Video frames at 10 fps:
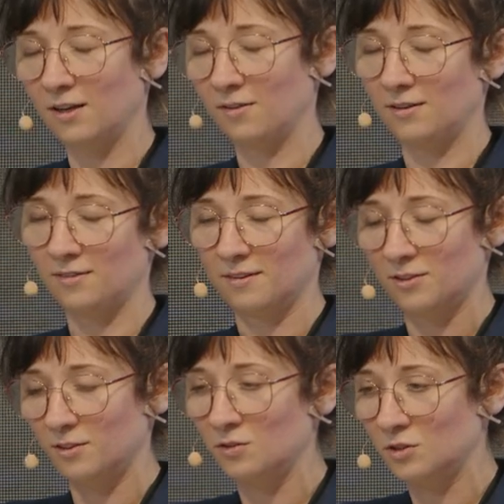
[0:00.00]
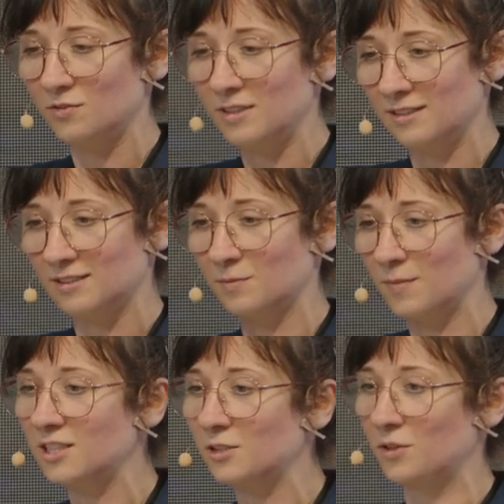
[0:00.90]
that the USV is
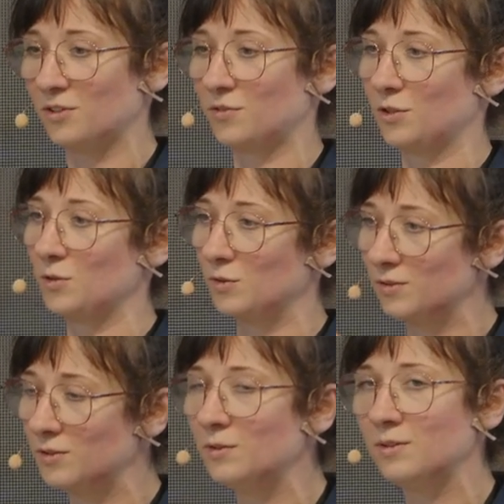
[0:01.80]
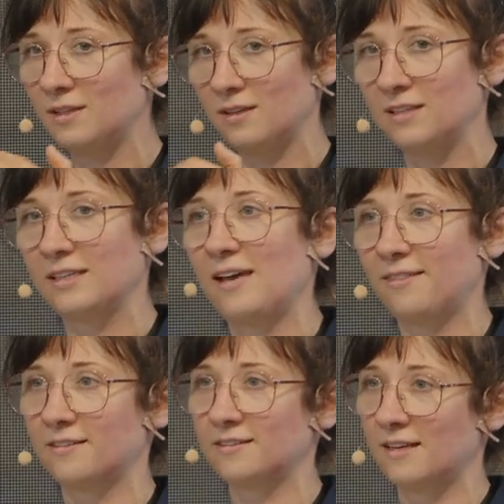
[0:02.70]
measuring for you, and you
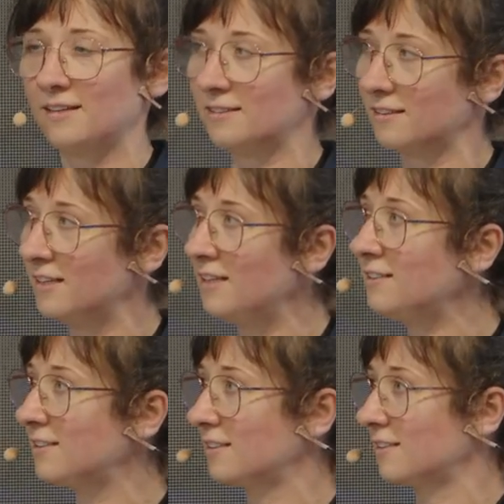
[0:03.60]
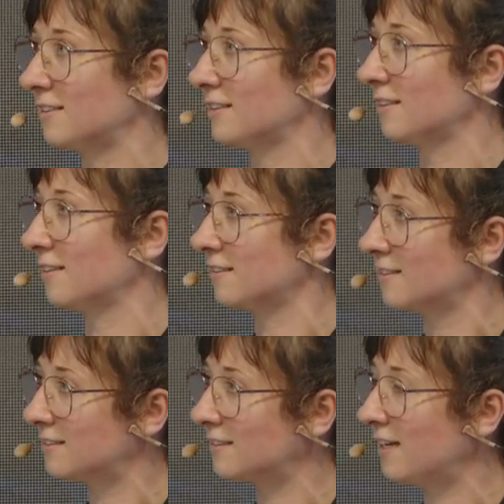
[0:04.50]
get the data instantly and the
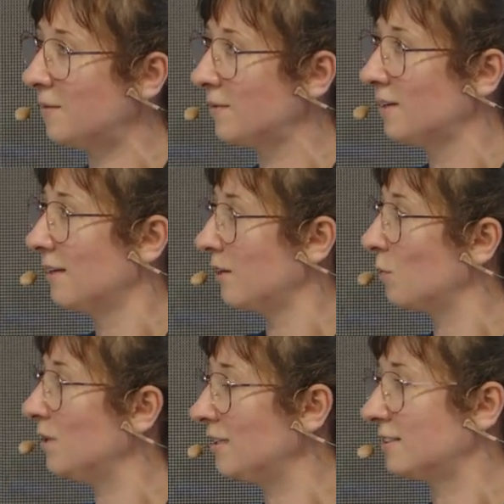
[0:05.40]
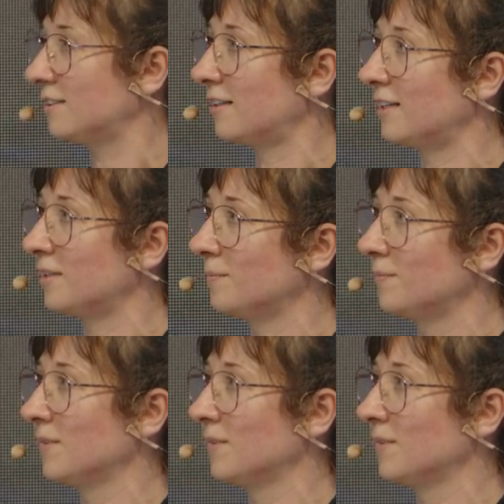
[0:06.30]
same in real time.